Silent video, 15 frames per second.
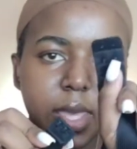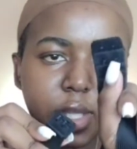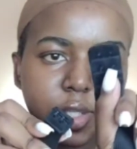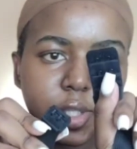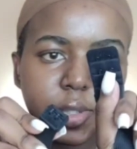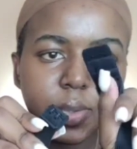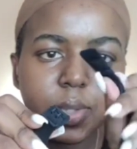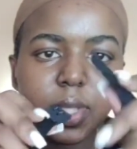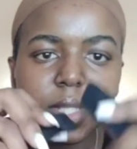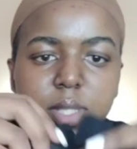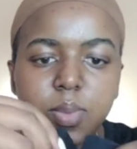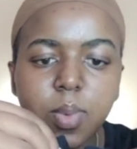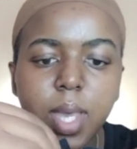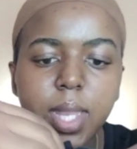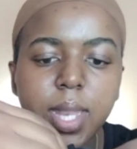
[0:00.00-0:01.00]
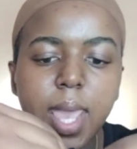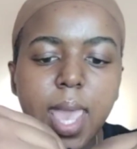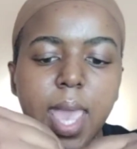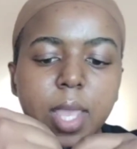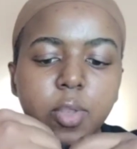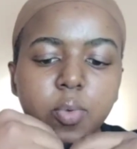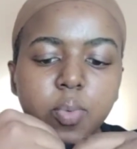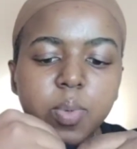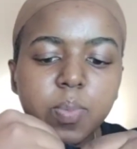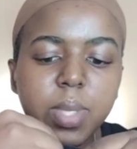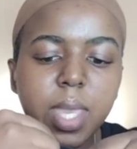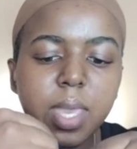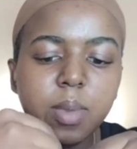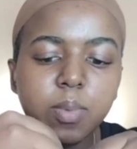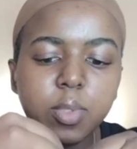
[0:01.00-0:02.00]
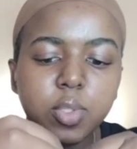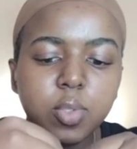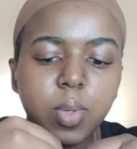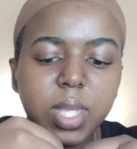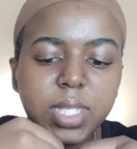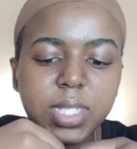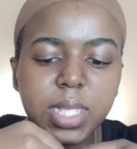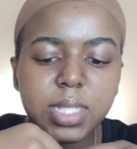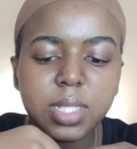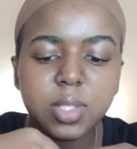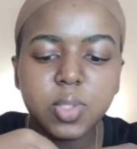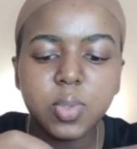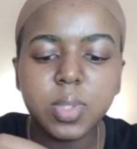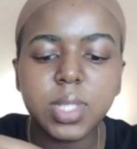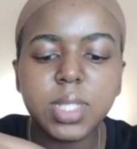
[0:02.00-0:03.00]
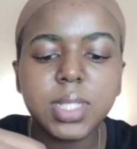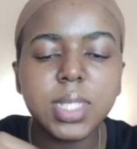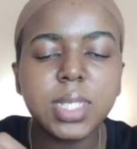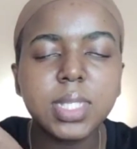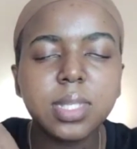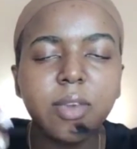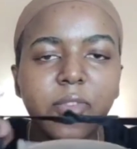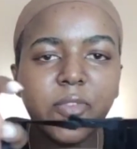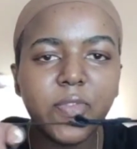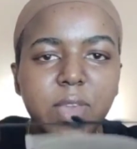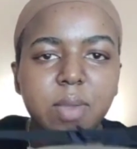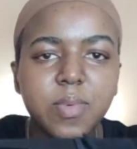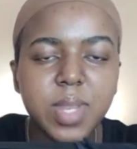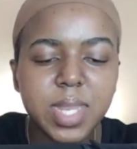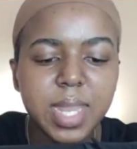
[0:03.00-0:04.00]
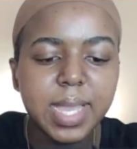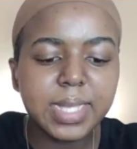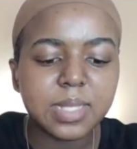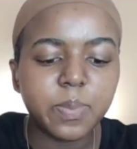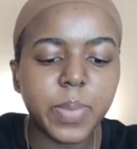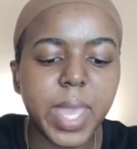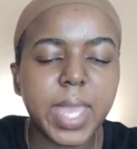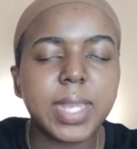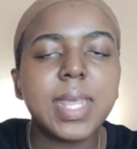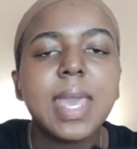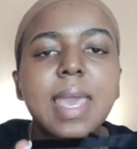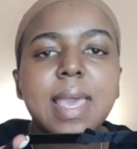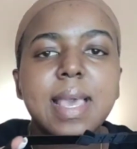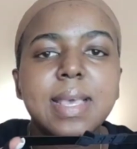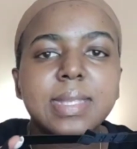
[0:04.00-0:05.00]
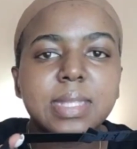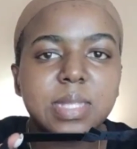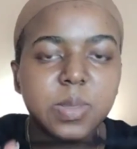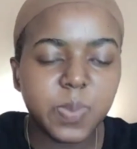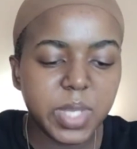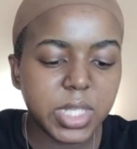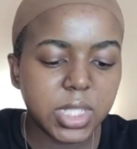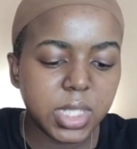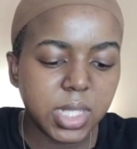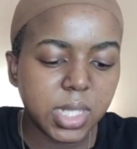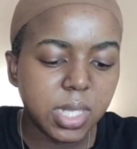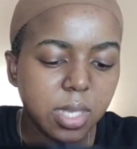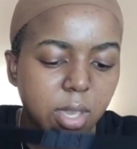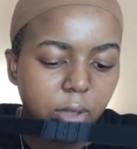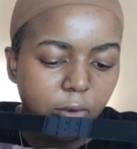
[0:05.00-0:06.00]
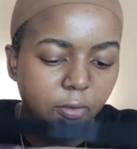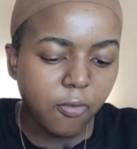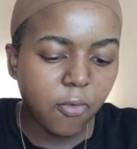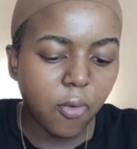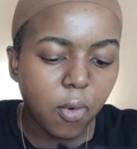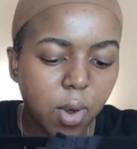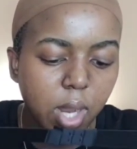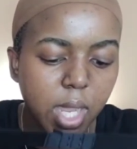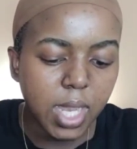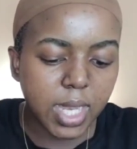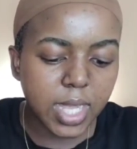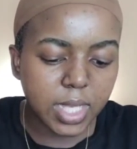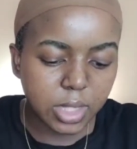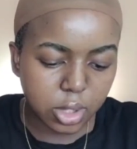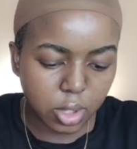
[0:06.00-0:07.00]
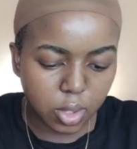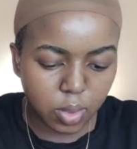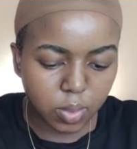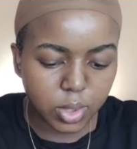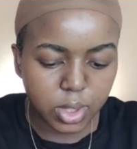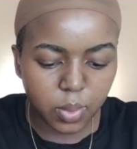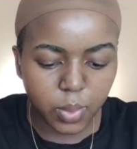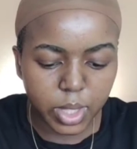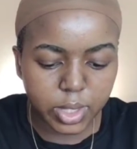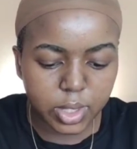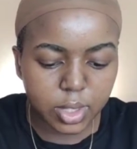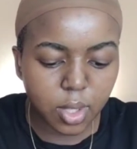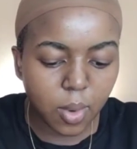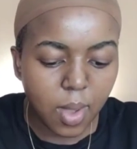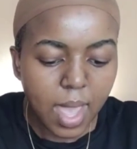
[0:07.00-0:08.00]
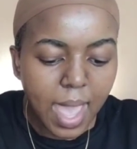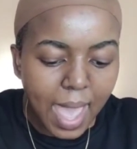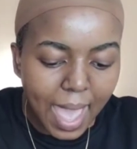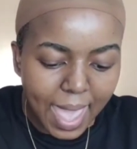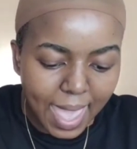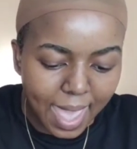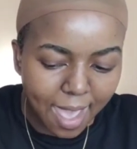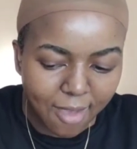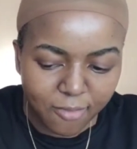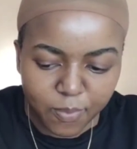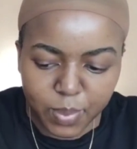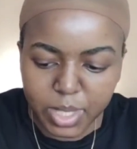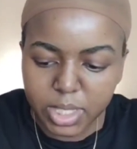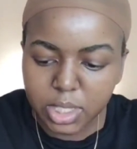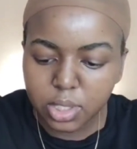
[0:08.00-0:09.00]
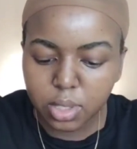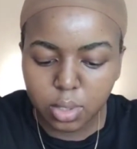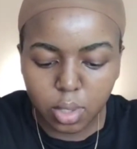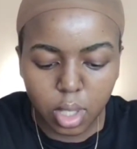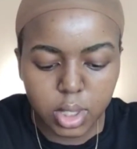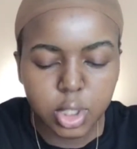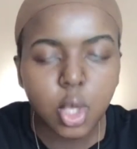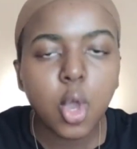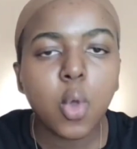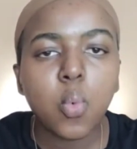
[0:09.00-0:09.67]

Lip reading: into this one, and you would be able to adjust it. So this is a very nice band, especially for a lace closure wig. So I have bleached the knot.